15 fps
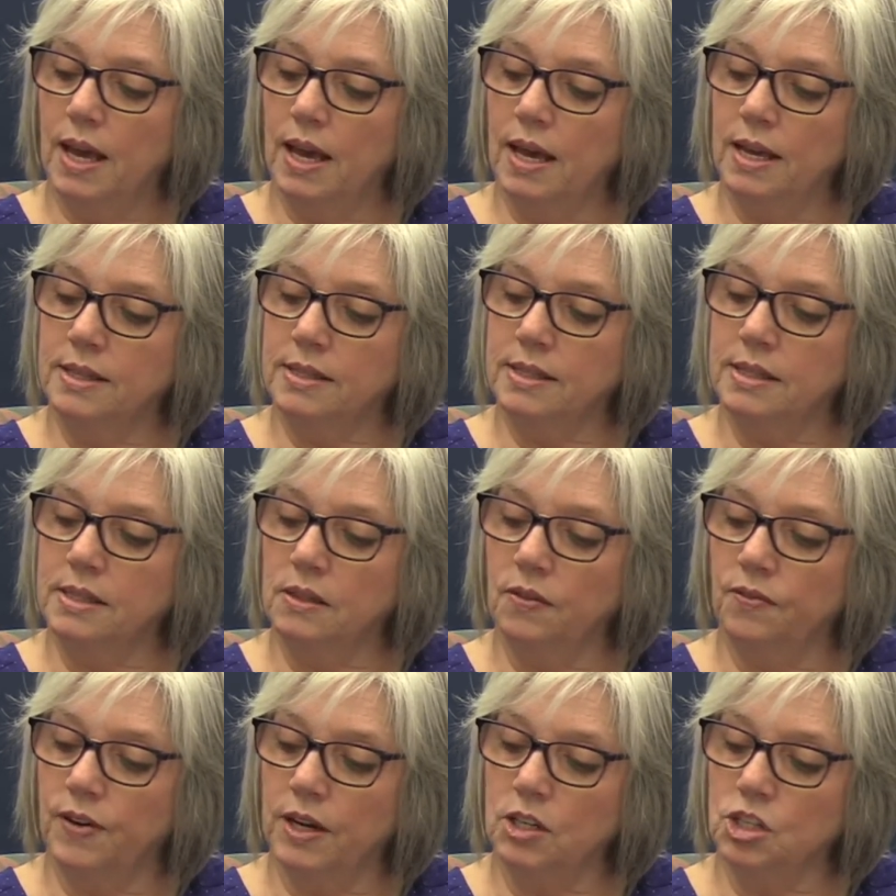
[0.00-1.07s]
It's still
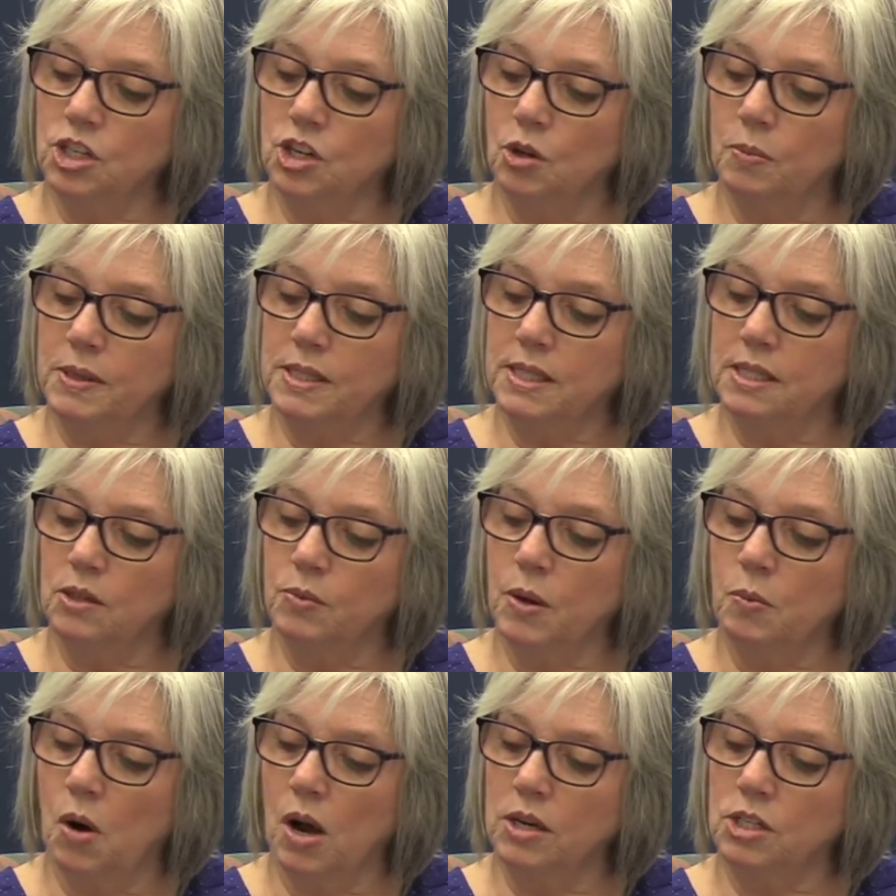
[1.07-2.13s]
functional, but still we
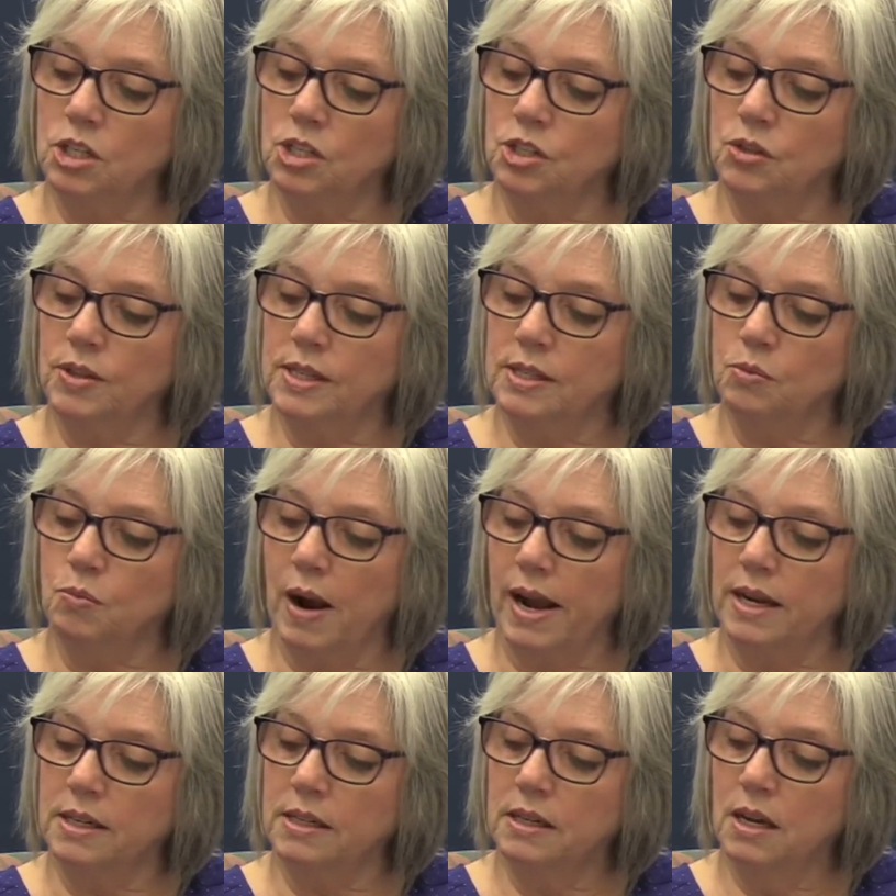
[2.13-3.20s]
want to do this
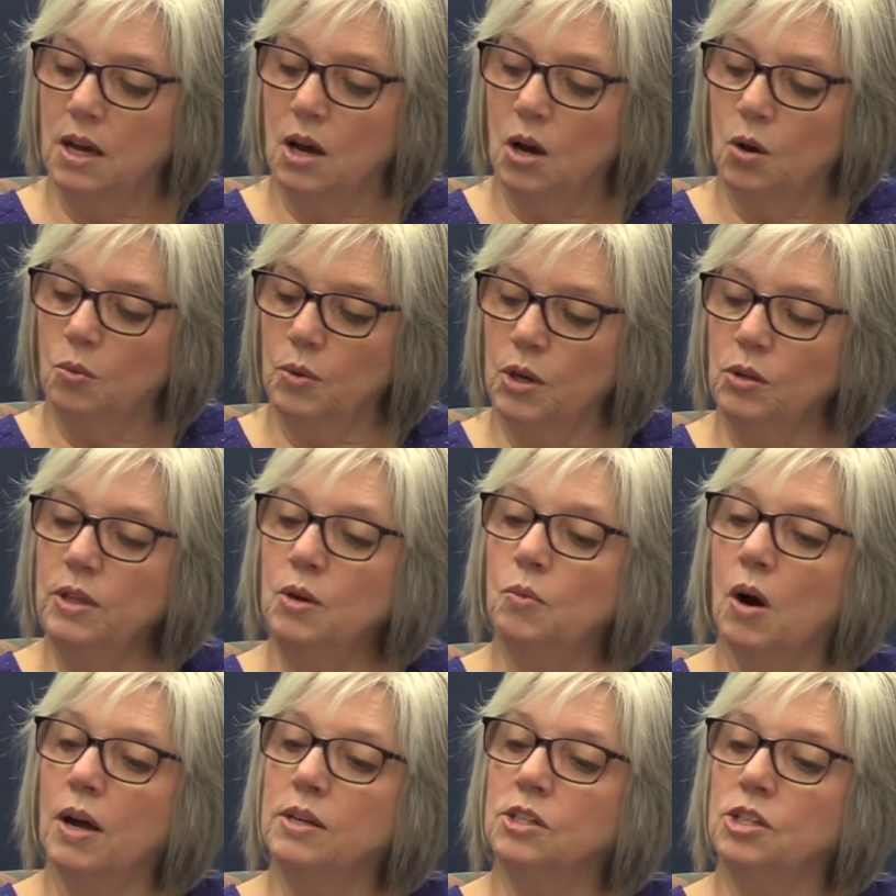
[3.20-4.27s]
right. We only
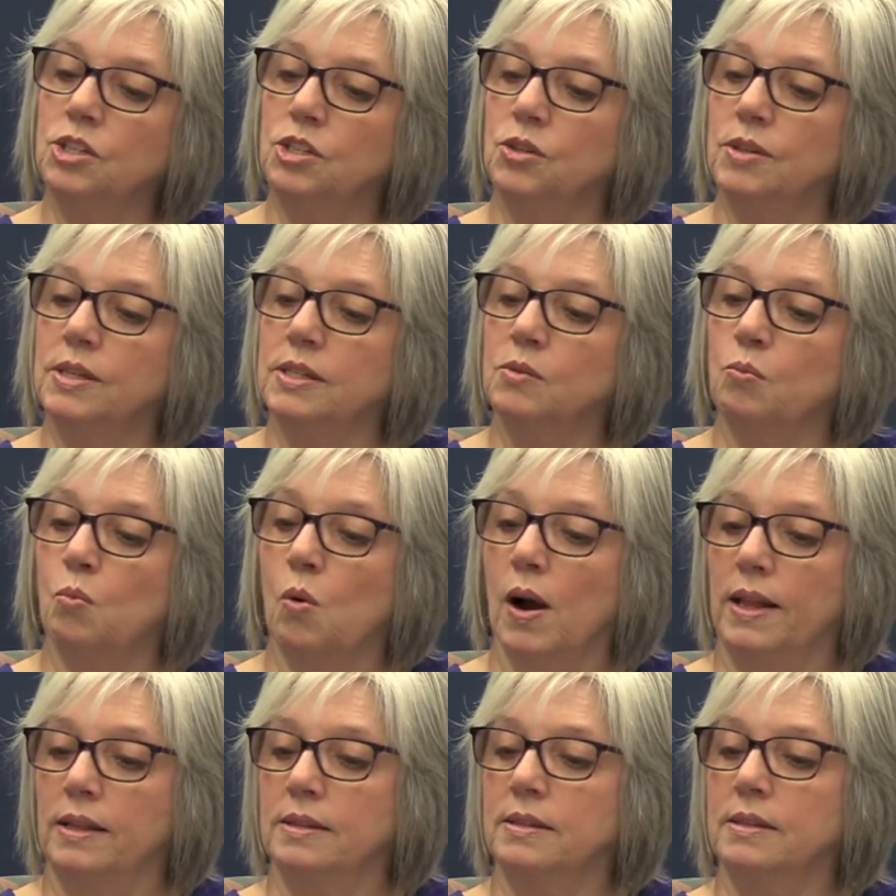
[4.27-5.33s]
want to do this
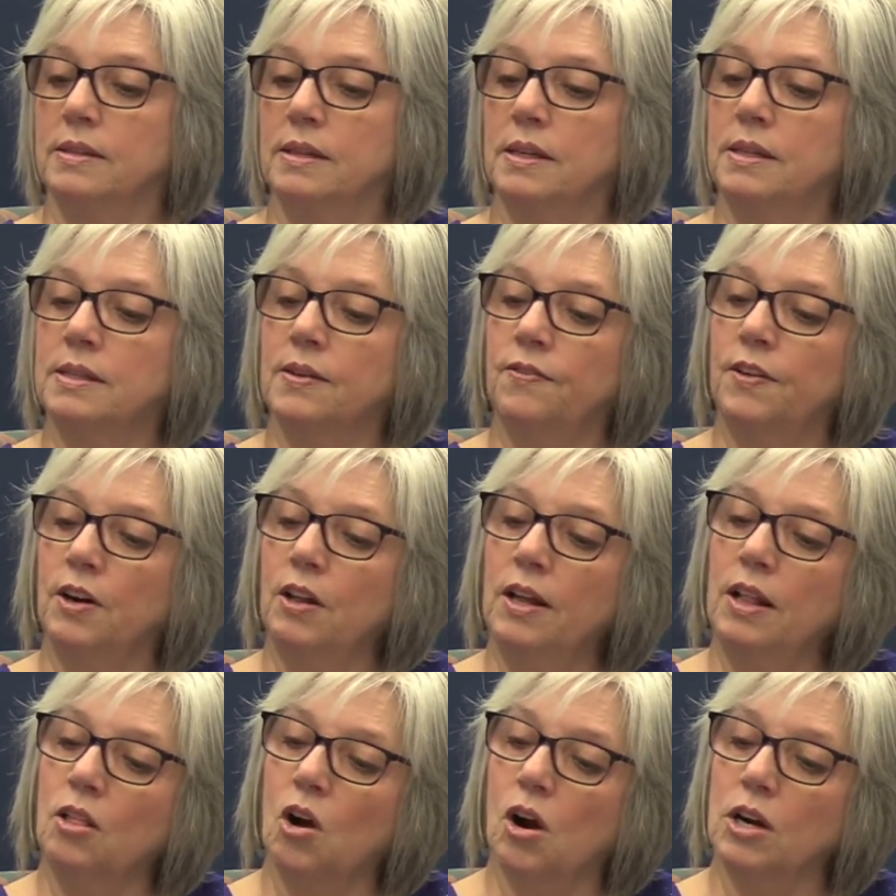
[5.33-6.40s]
once. It's a fairly
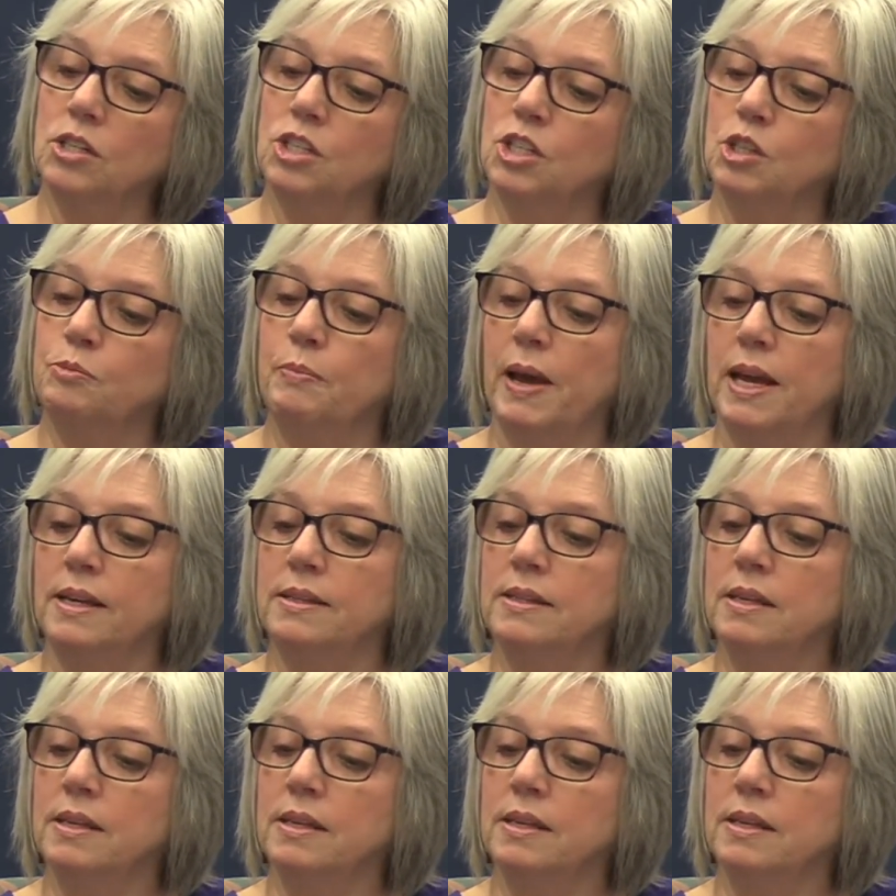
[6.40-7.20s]
large space